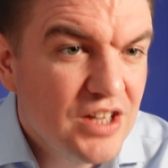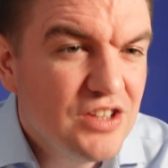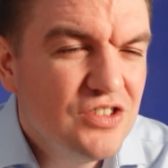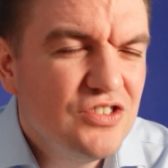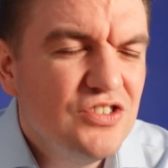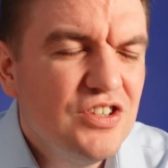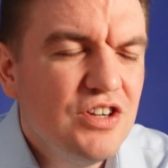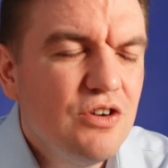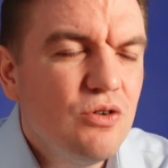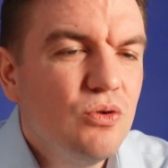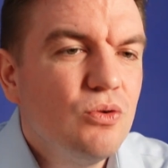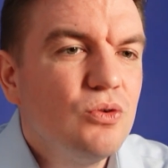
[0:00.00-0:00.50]

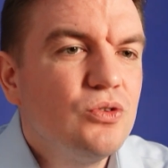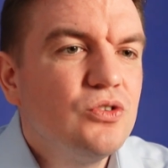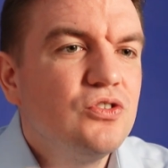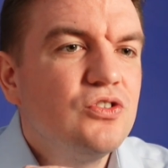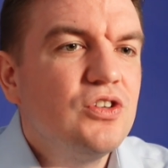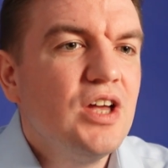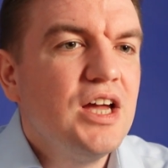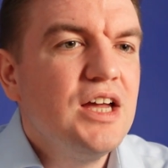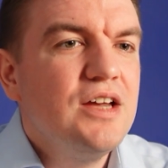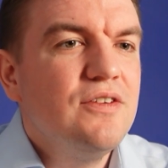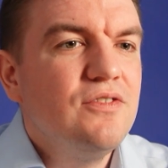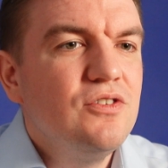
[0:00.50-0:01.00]
Xero will
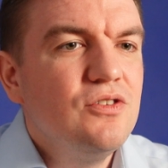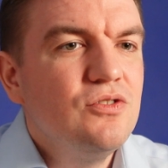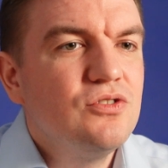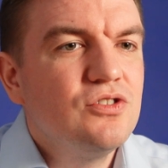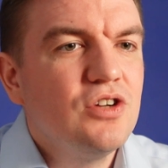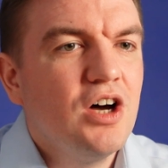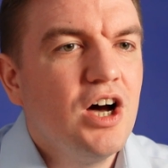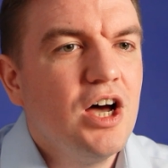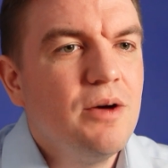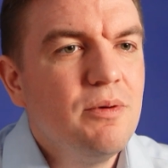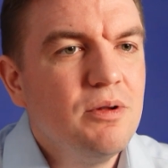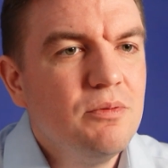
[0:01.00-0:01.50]
save you
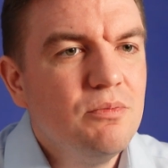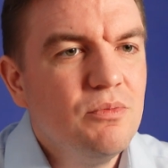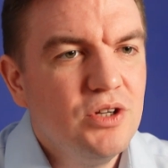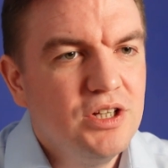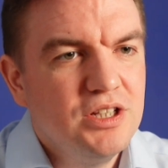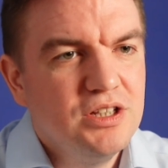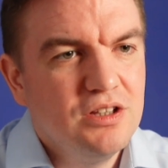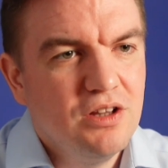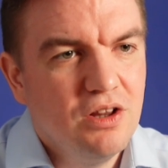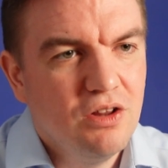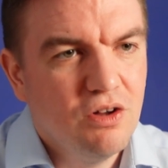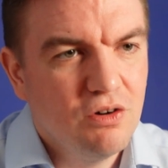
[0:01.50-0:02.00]
time and money
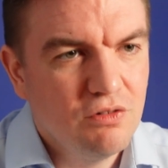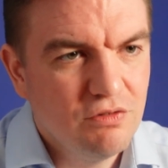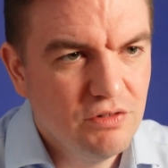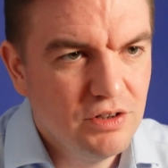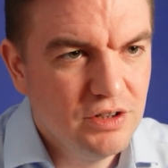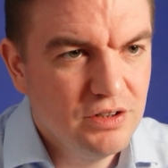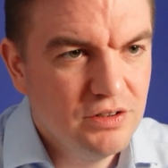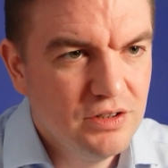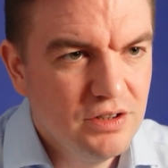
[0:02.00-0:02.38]
in the long run.